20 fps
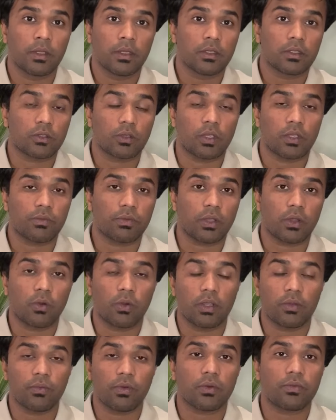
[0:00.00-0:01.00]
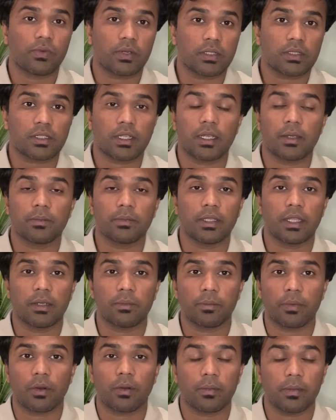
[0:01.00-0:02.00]
So if you are going for first time, then
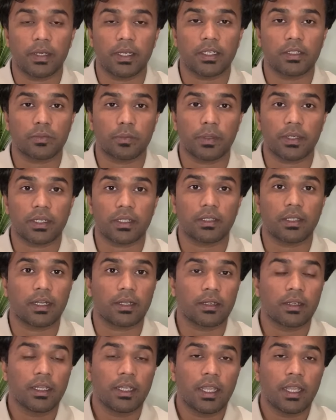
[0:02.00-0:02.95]
probably it's better that